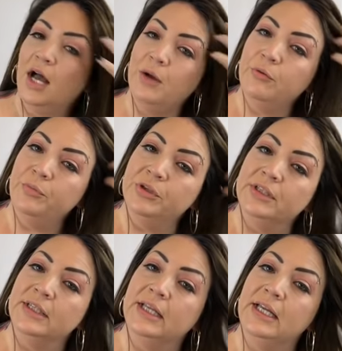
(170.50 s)
I will put
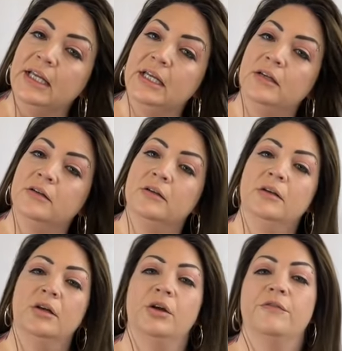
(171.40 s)
the link
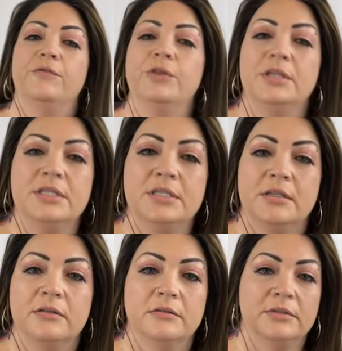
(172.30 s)
for
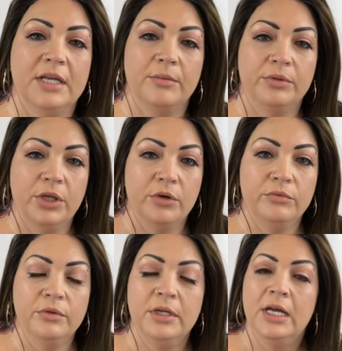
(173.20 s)
this down
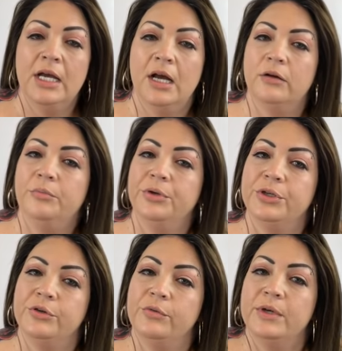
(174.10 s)
below. I will
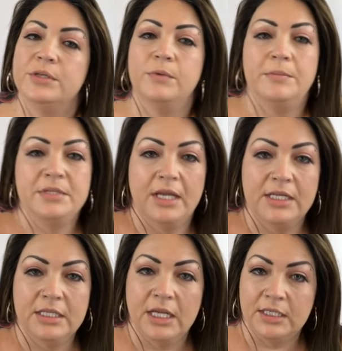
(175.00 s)
put Uniwig's
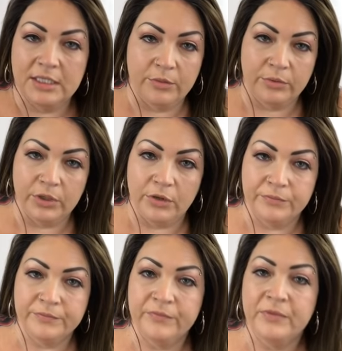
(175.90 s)
website down below.